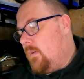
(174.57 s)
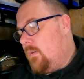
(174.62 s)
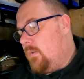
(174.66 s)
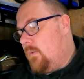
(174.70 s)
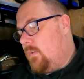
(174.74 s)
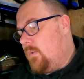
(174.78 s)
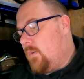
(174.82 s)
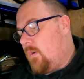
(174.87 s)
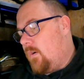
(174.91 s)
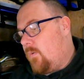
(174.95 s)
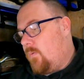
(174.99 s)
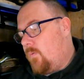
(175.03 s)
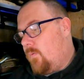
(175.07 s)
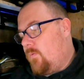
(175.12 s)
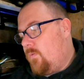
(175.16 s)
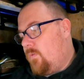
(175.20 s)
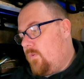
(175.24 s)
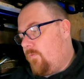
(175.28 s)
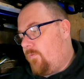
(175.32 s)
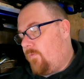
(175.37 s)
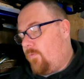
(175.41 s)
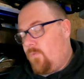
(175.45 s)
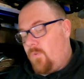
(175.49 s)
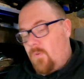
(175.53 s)
You know,
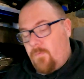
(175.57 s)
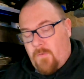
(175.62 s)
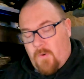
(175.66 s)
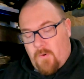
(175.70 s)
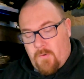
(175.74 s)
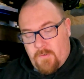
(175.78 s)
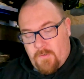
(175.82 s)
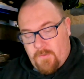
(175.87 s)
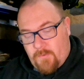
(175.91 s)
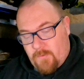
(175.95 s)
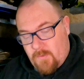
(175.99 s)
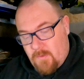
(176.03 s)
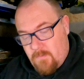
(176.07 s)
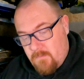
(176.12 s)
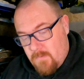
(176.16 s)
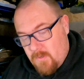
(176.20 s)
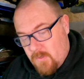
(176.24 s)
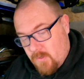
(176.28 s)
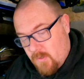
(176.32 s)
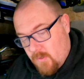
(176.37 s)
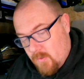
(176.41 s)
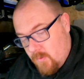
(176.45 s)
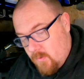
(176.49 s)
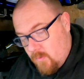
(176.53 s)
you've already seen me
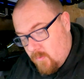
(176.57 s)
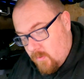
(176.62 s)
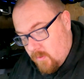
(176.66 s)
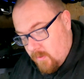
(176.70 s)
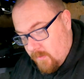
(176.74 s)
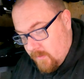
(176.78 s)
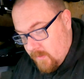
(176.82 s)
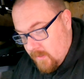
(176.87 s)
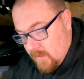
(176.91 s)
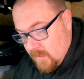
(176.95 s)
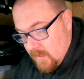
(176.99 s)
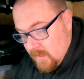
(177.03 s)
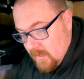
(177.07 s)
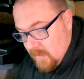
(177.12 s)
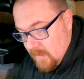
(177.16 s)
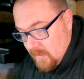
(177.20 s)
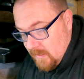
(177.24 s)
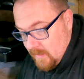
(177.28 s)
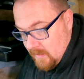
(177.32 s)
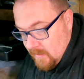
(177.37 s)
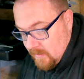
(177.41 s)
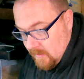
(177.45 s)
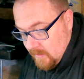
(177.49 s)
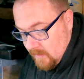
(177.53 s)
do
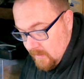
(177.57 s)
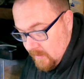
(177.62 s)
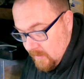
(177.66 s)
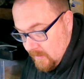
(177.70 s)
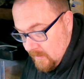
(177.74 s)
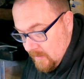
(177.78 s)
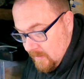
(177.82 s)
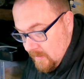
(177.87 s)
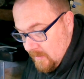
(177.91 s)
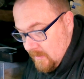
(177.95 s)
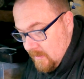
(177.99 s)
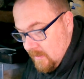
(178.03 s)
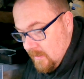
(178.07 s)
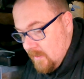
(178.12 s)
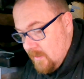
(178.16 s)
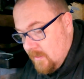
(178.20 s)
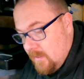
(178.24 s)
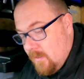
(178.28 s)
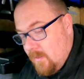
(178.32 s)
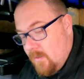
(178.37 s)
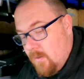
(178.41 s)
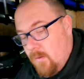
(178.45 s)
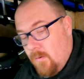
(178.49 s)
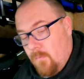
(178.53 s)
the
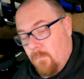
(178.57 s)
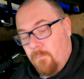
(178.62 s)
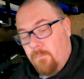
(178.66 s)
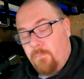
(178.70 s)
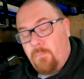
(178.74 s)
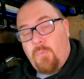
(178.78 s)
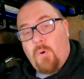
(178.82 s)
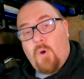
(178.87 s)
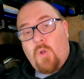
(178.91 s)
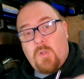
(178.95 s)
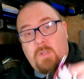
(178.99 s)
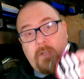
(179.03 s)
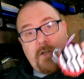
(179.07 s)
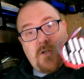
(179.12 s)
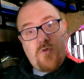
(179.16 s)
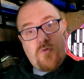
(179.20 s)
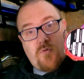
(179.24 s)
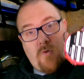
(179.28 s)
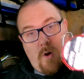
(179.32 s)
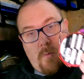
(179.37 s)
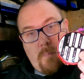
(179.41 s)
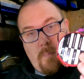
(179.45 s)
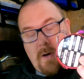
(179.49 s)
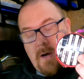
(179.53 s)
pulley
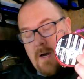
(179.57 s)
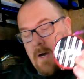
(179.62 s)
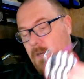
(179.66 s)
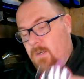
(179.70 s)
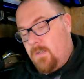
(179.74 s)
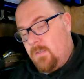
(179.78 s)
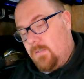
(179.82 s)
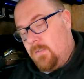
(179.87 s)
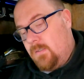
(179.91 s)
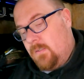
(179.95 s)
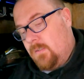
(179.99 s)
dropper.